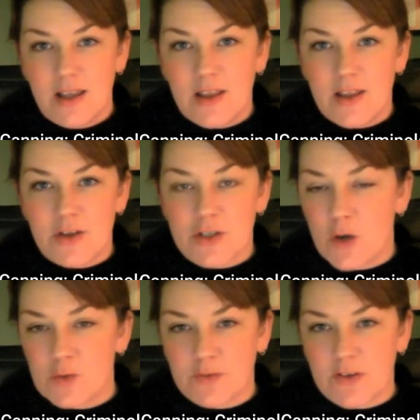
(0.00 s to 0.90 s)

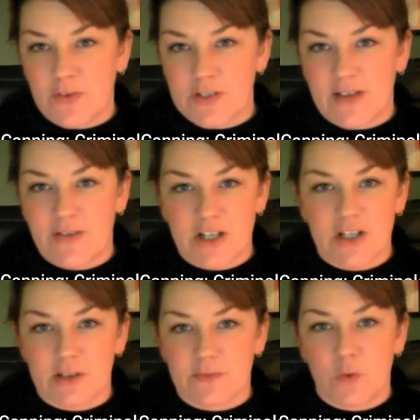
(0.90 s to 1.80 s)

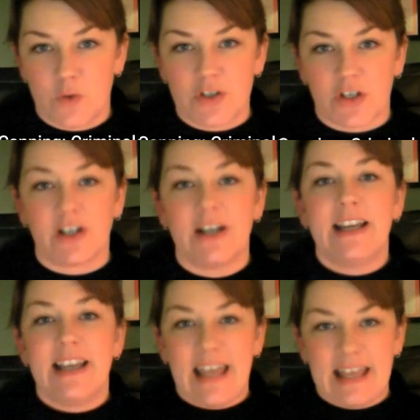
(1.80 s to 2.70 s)
definitions of torture
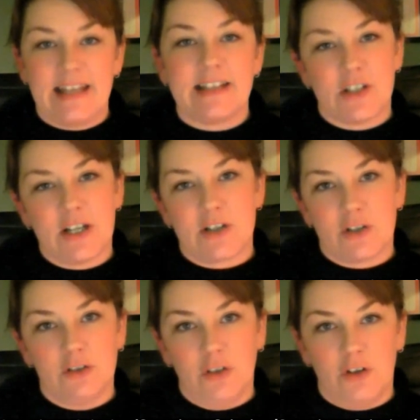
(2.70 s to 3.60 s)
in international
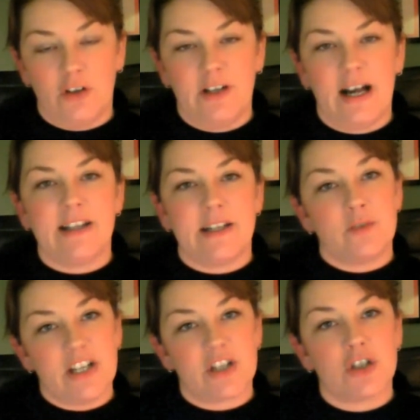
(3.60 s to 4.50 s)
law and in
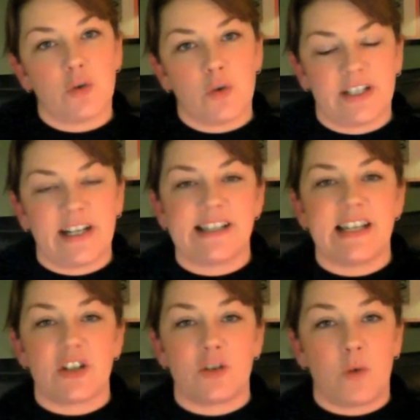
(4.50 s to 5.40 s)
relation to
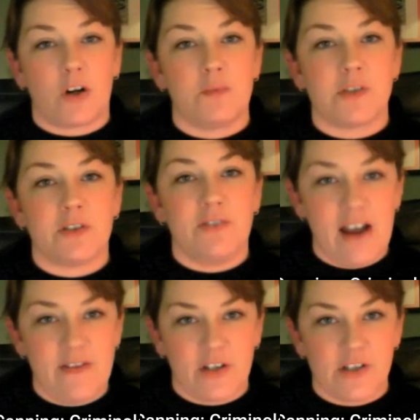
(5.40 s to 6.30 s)
organization working with
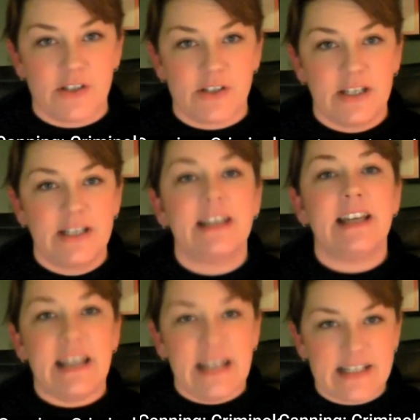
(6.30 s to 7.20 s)
survivors,
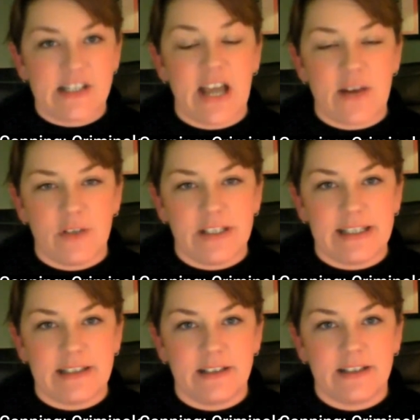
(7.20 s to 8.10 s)
it is
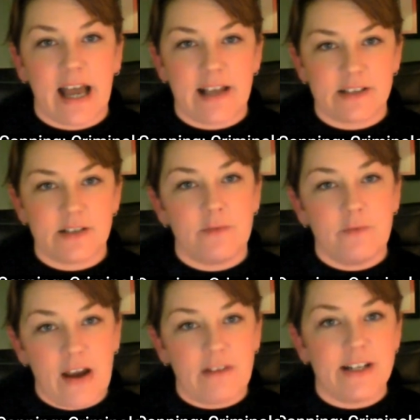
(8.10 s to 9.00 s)
generally that
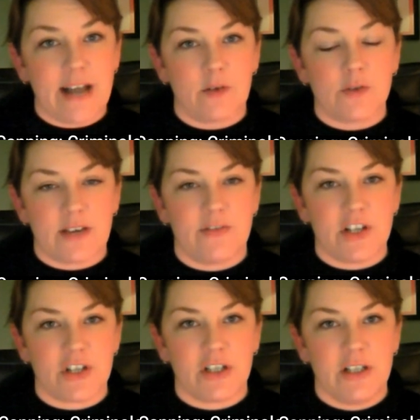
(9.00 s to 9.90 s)
fairly narrow
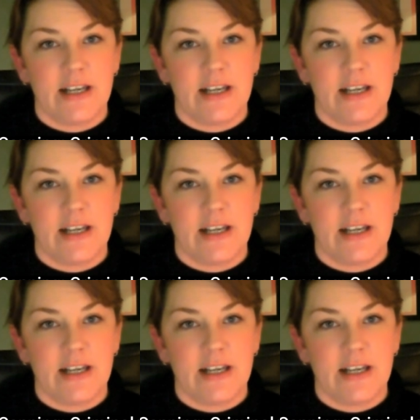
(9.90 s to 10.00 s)
definition.